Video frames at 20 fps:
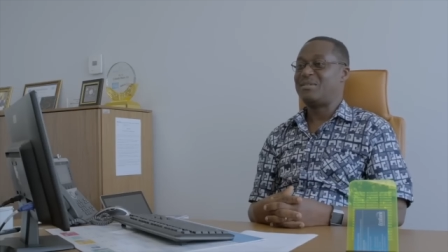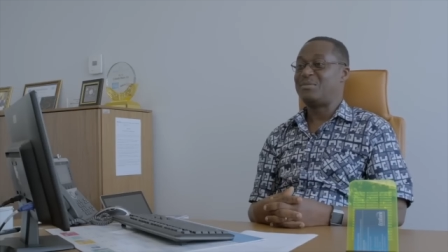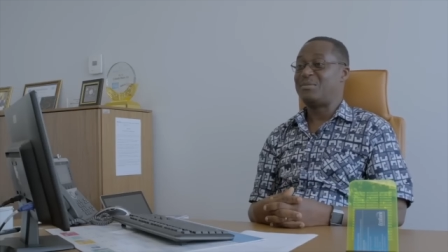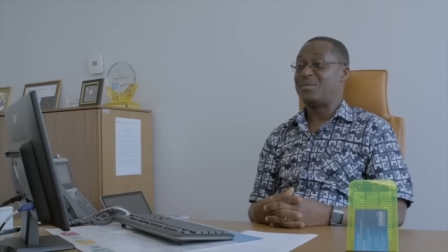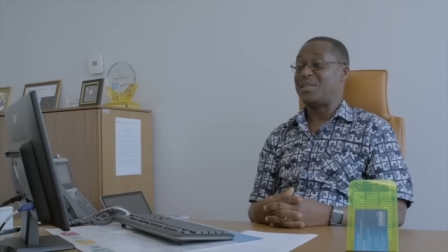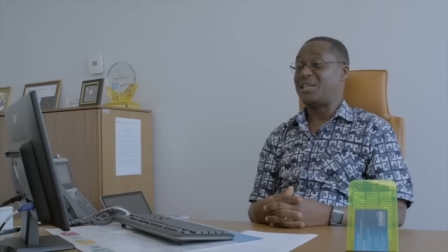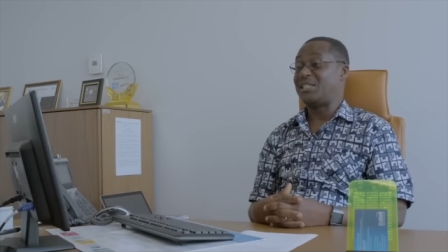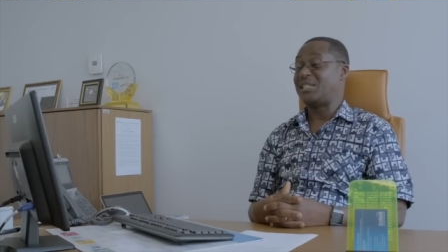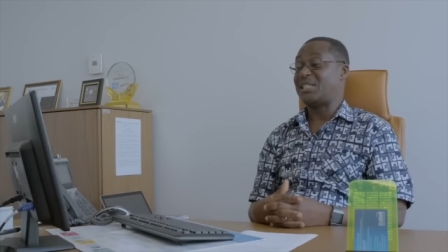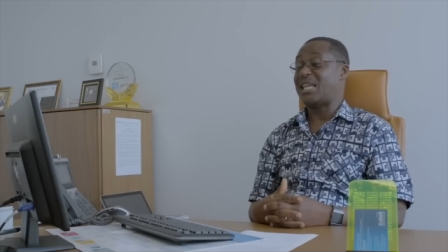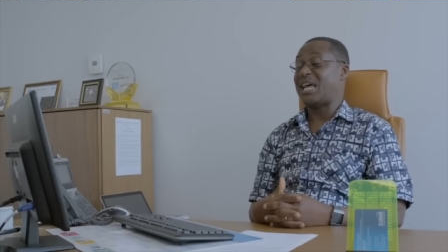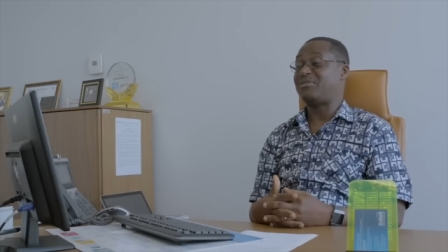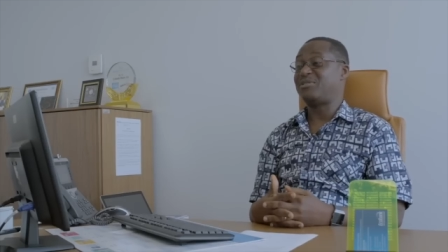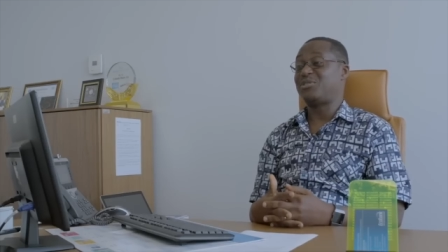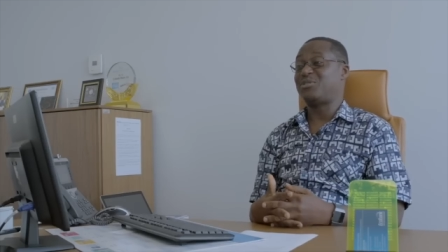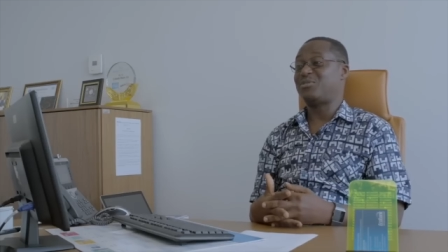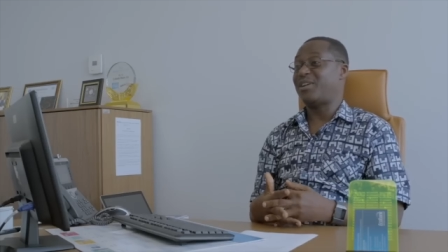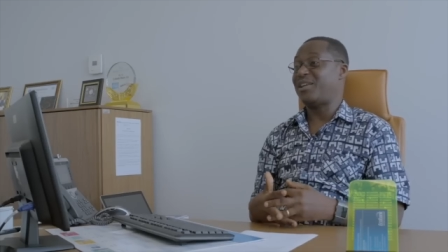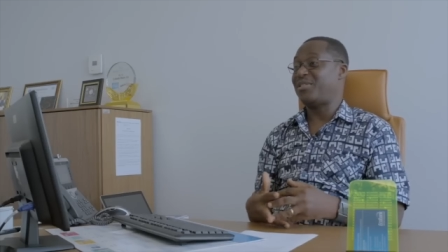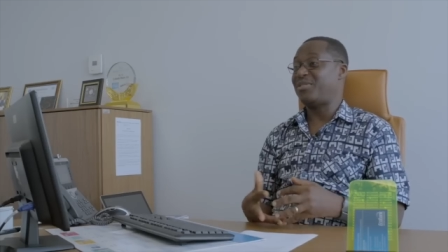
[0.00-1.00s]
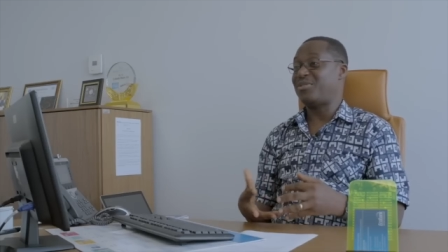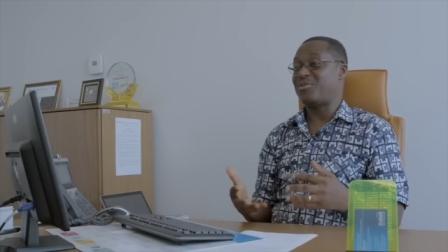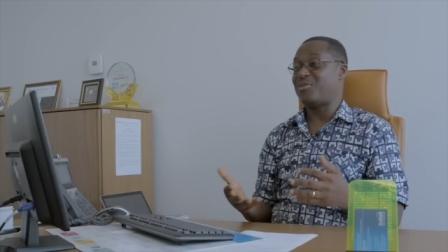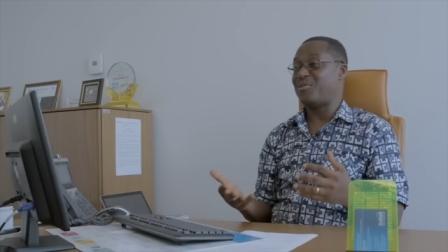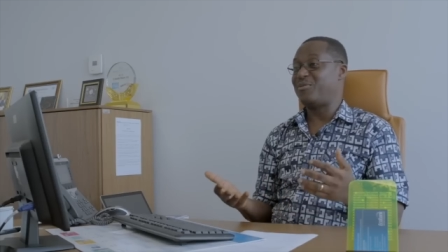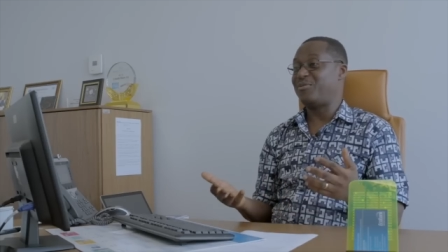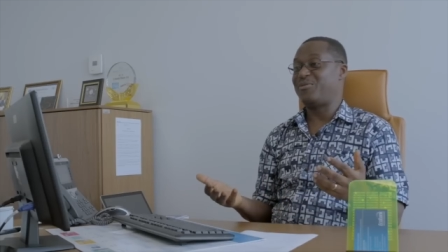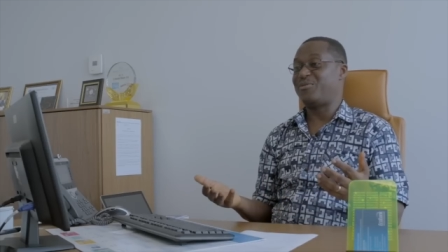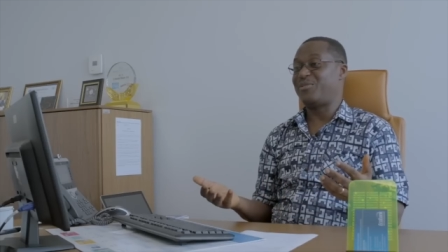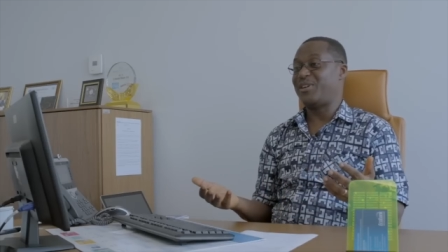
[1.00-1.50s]
with a staff strength
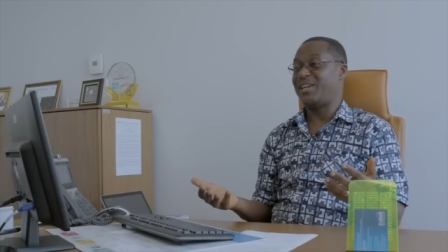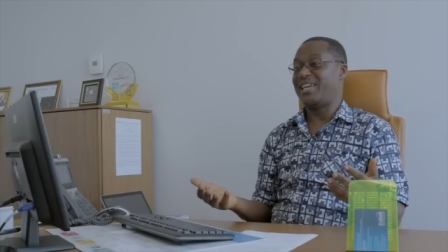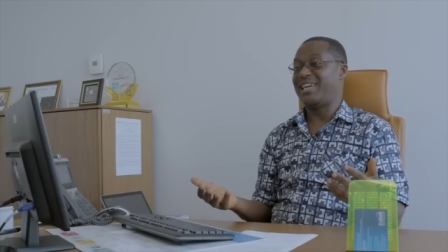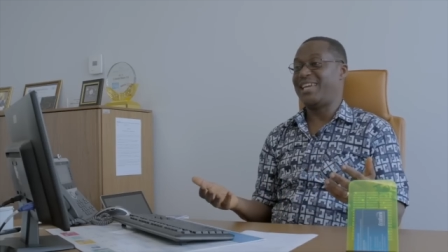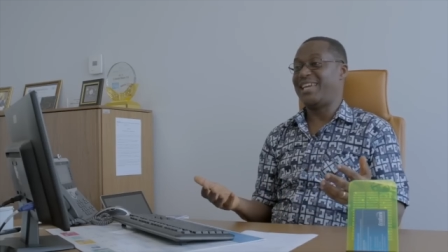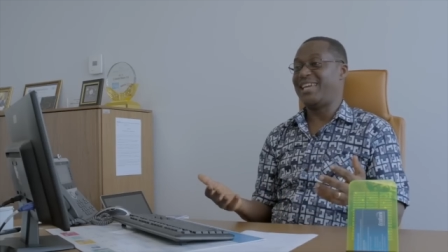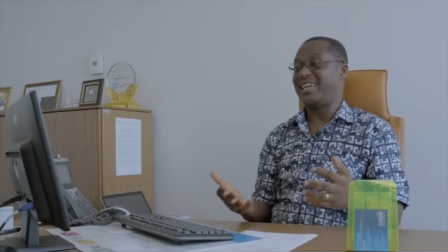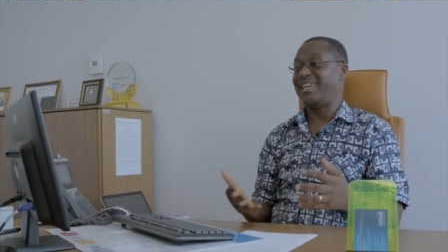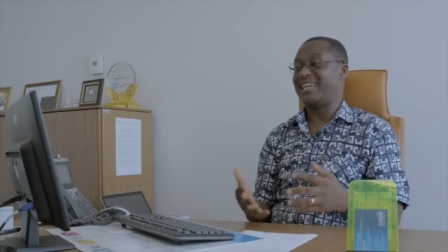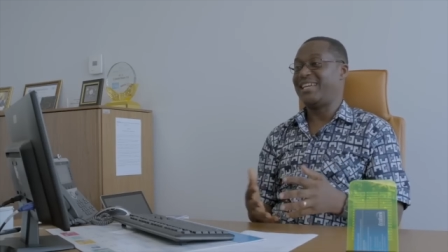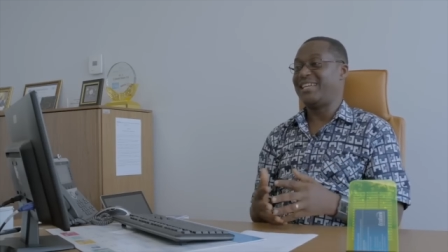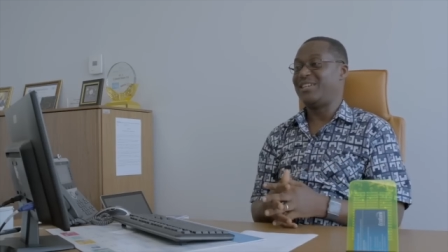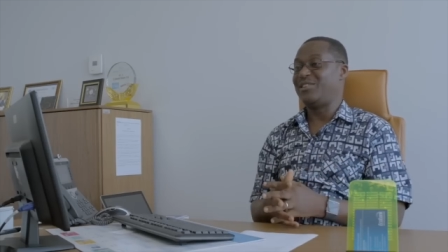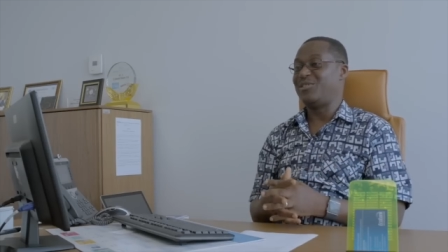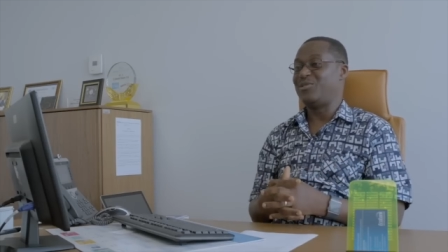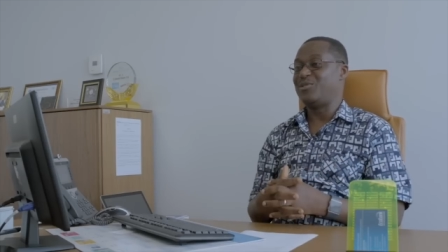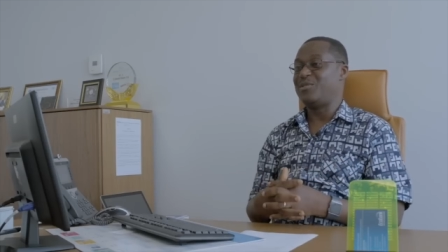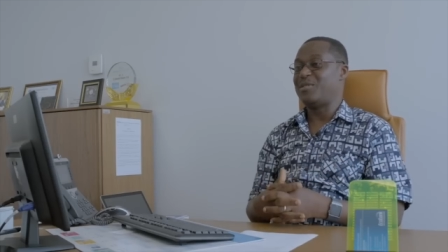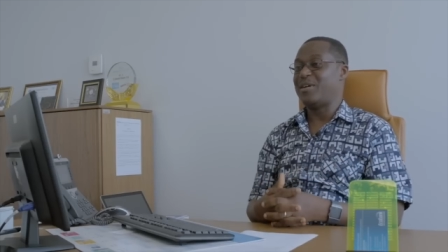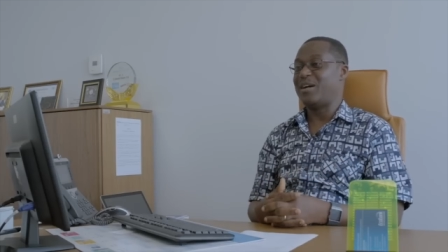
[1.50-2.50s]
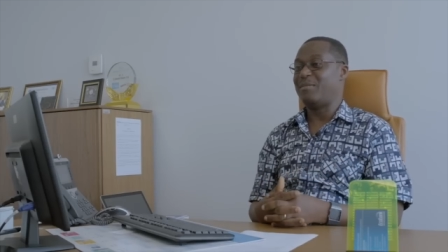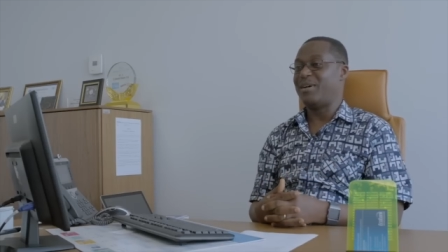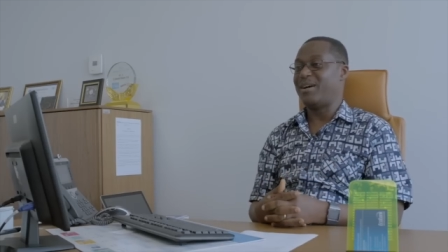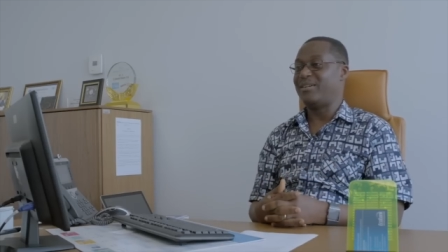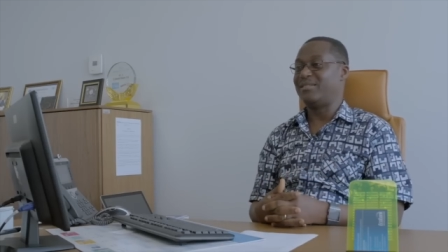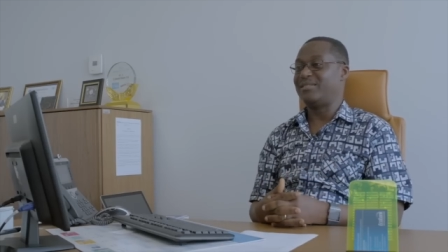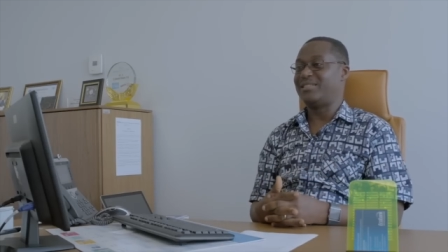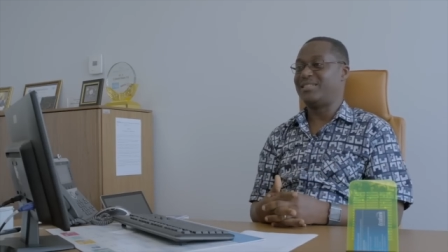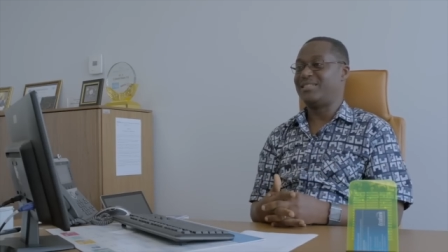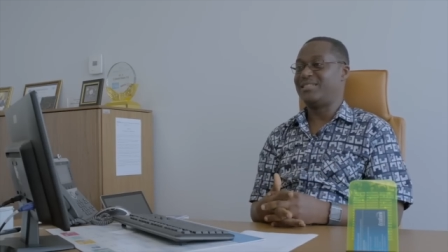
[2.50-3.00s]
of, uh, you know,
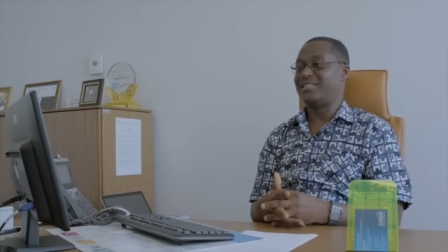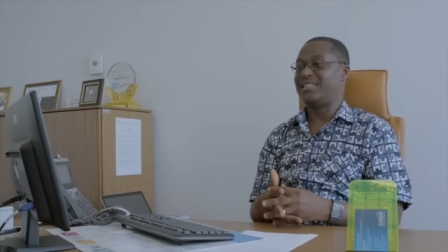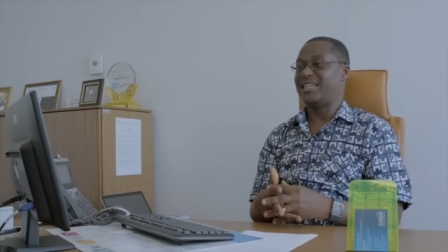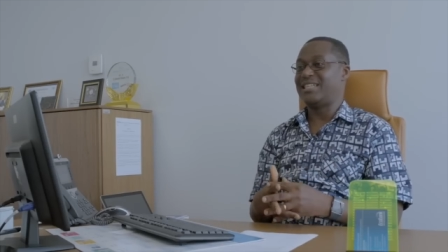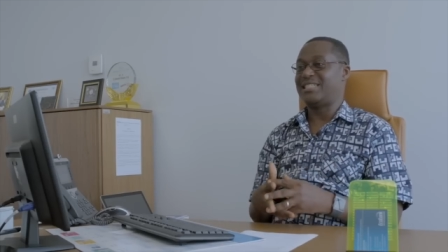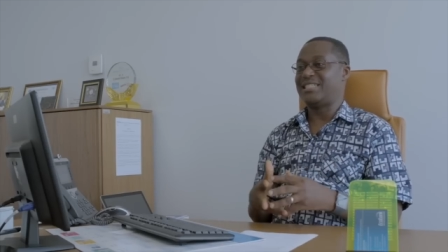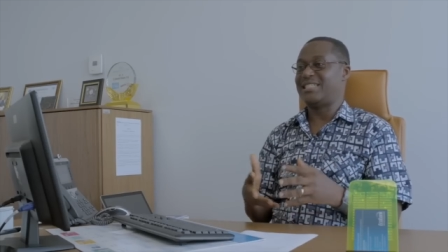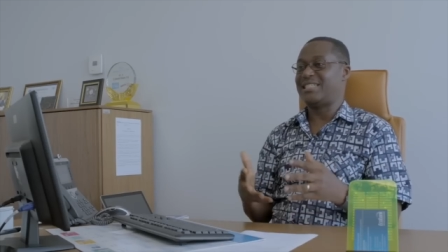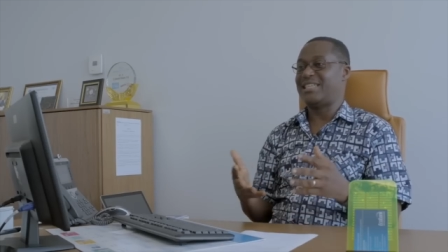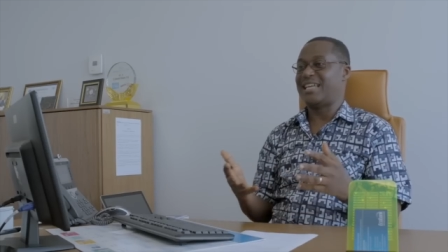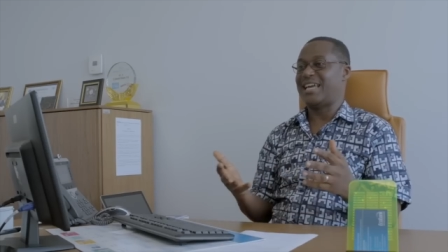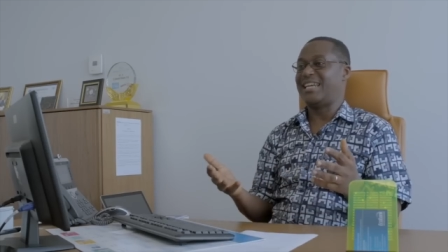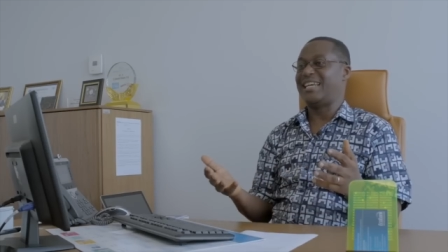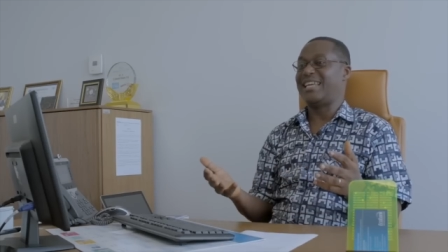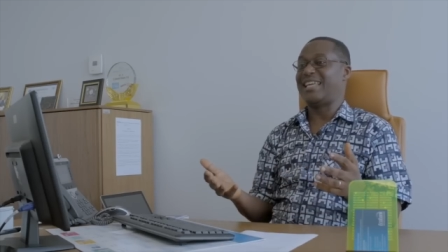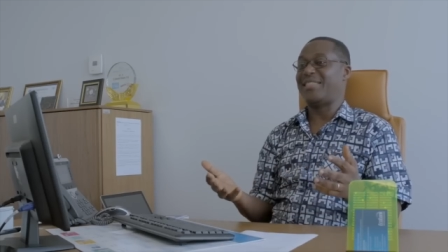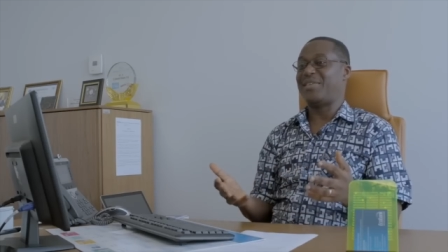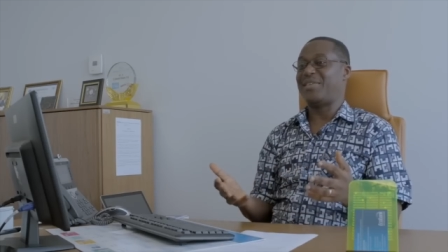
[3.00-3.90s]
about just under